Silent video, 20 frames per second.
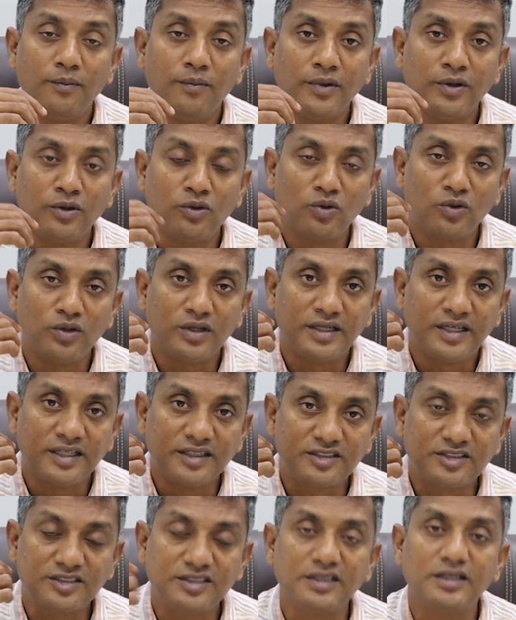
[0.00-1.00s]

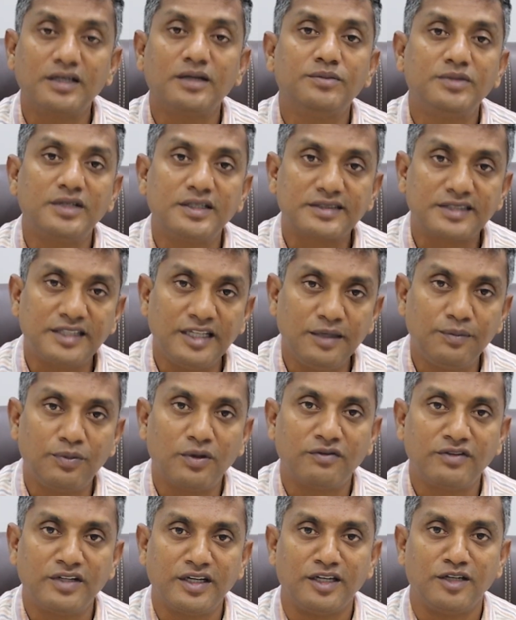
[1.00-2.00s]
disturb the sleep
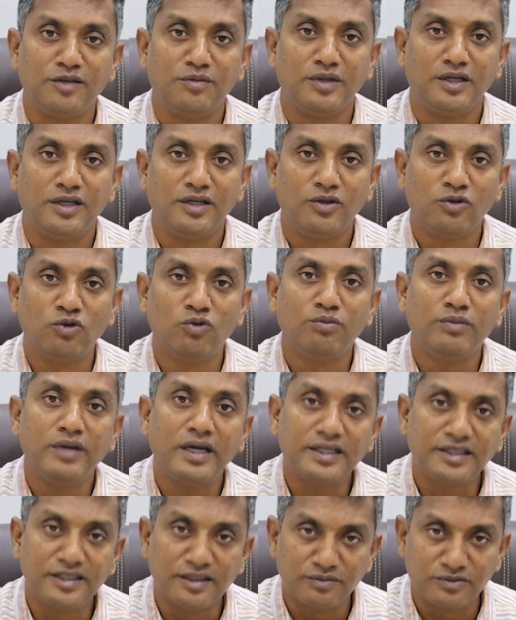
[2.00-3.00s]
of the enemy. You
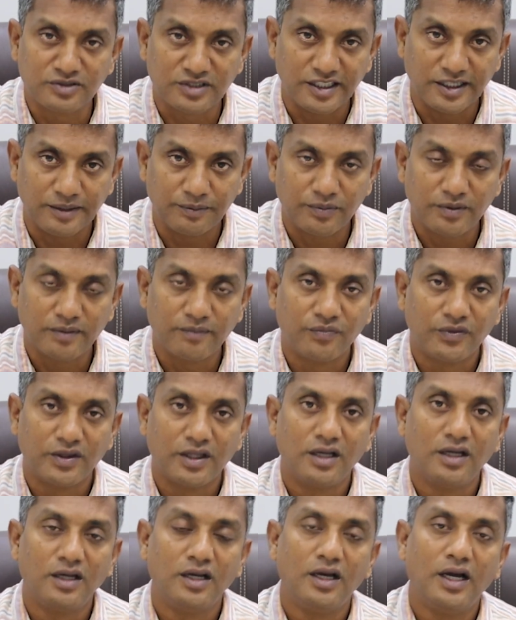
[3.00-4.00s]
make them sleep.
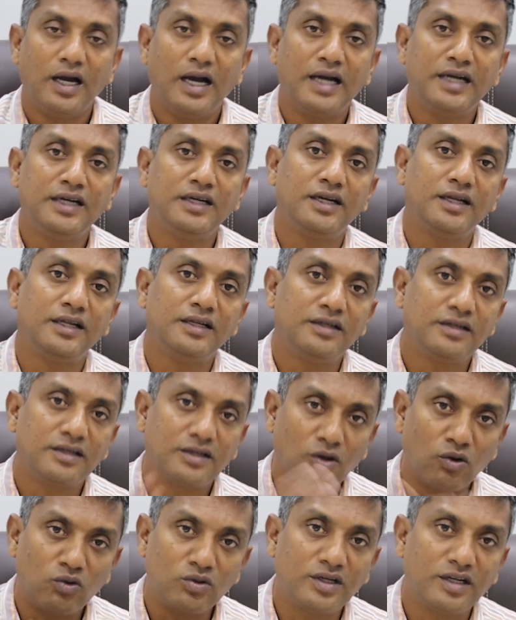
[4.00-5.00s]
And in
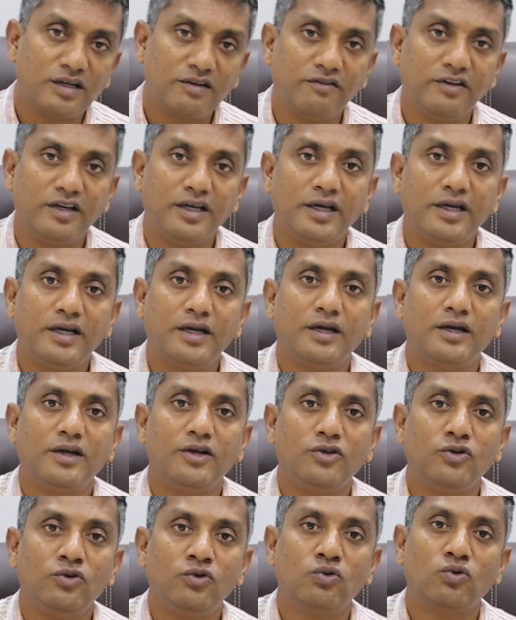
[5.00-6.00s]
counter
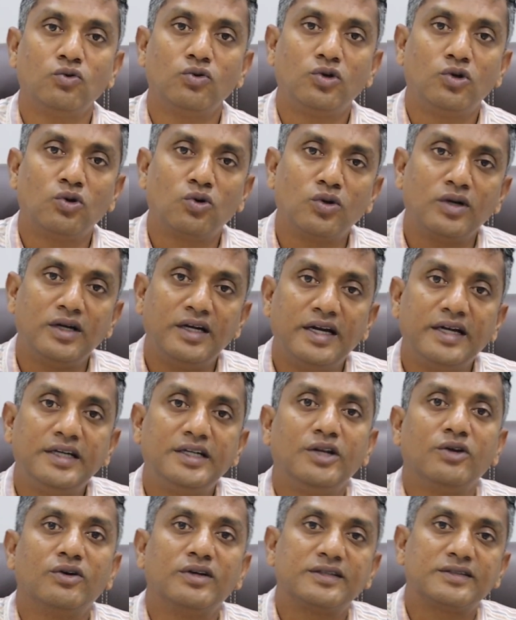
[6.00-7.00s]
way, you don't
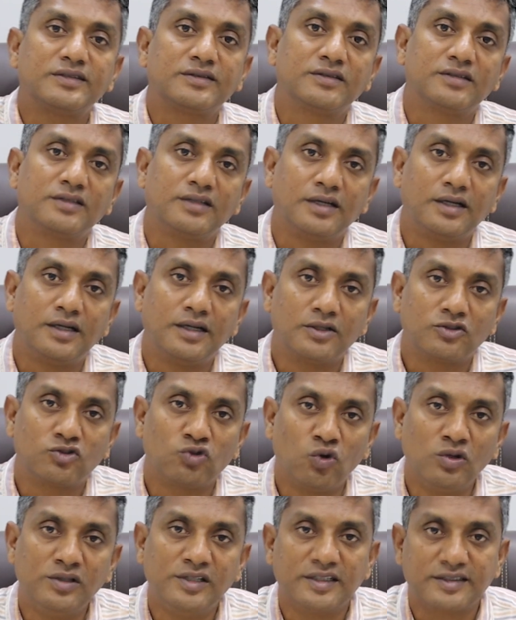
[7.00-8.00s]
let your
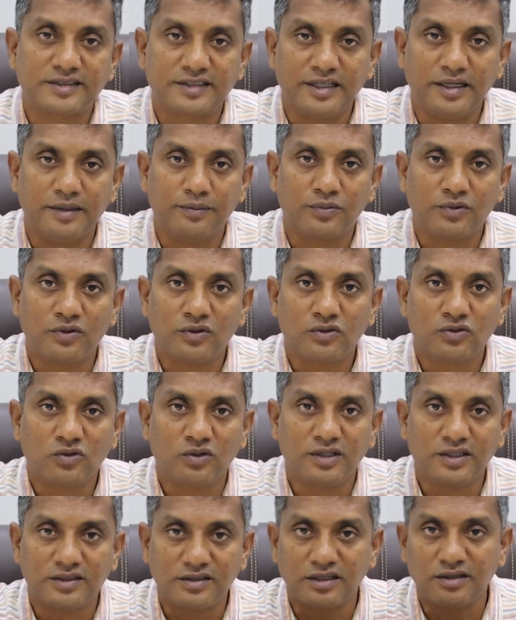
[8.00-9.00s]
soldiers sleep. So
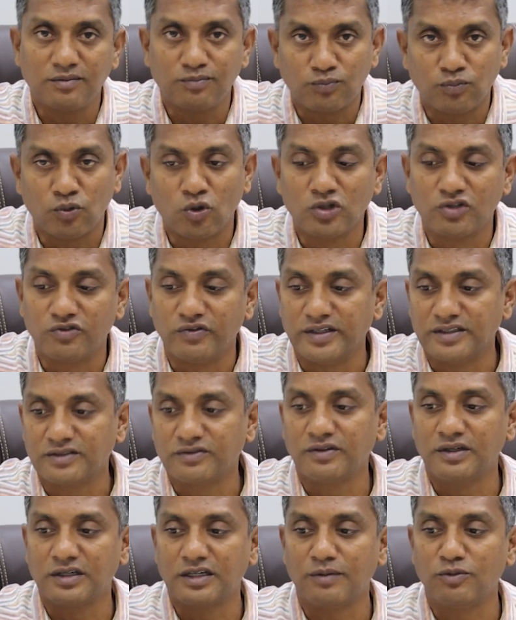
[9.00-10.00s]
these are both ways.
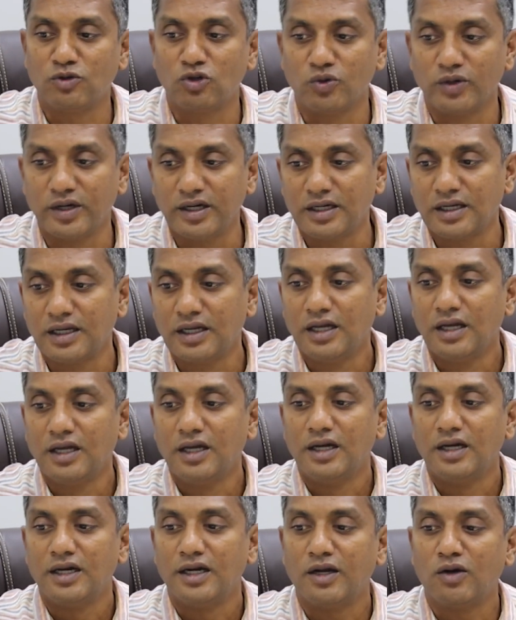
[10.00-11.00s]
We'll come to it.
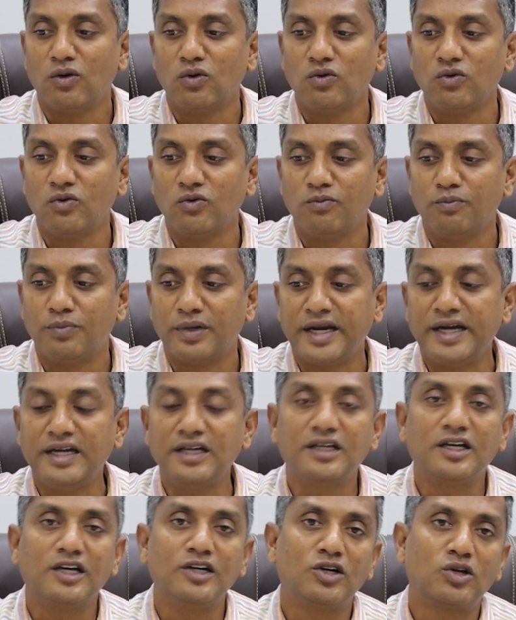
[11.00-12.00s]
Now,
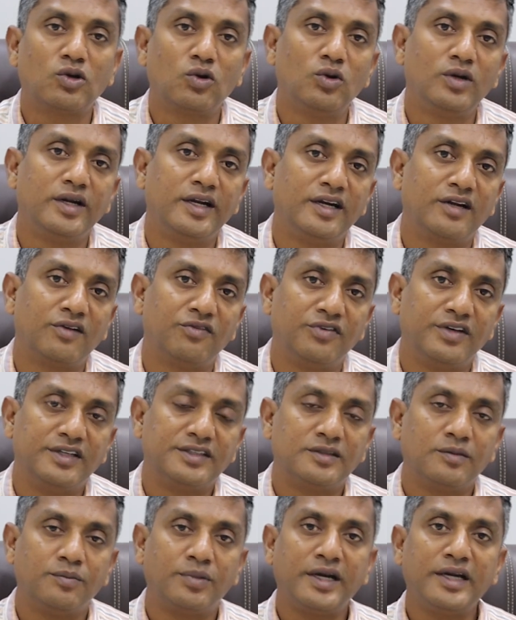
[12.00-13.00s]
brain controlled
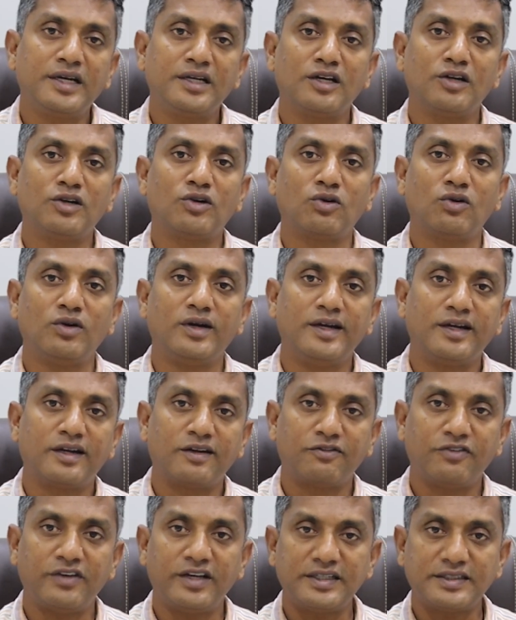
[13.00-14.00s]
interface. The brain controlled
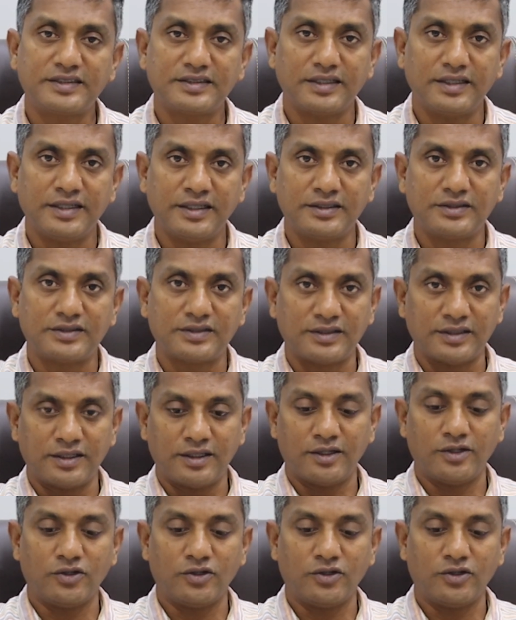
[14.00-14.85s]
interface is